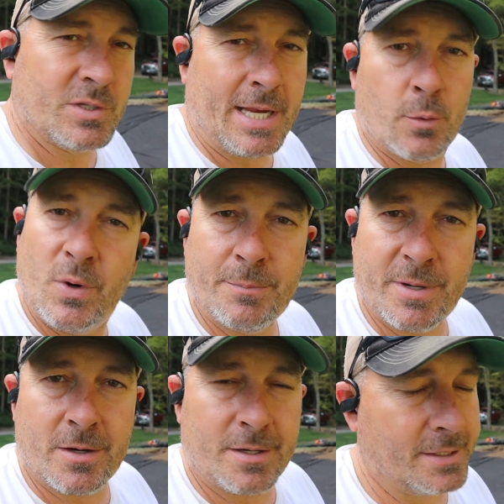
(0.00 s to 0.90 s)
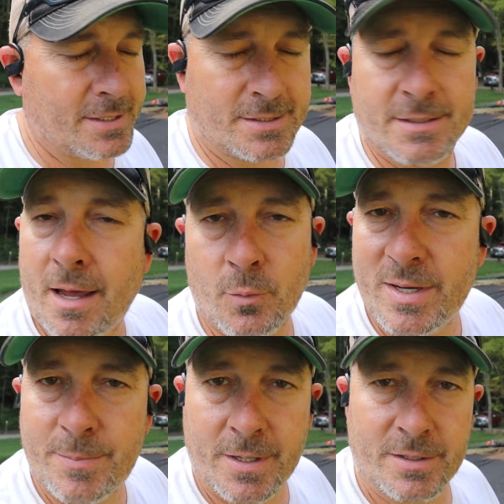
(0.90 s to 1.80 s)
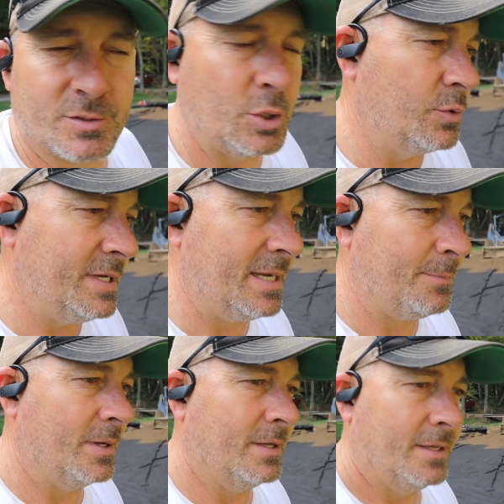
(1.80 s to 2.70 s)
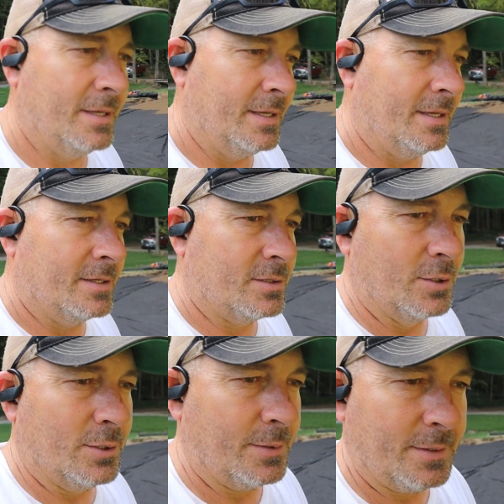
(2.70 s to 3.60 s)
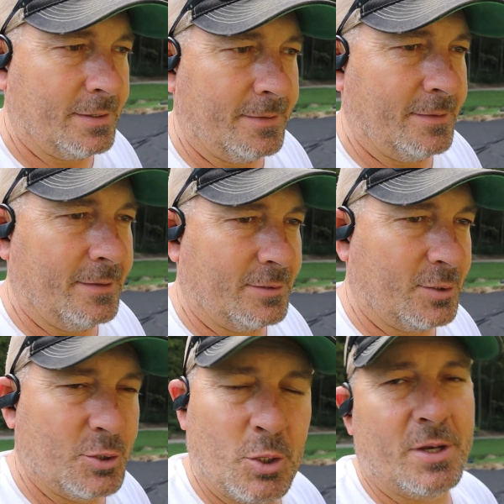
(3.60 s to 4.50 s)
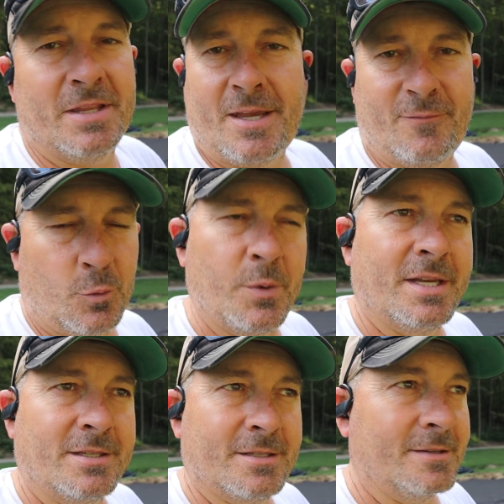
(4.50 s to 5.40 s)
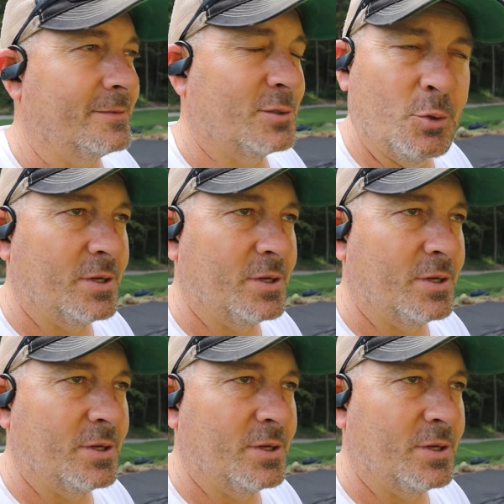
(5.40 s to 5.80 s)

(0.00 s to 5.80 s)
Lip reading: say a weed barrier. It's not a weed barrier. It's too deep to do anything for weeds. Too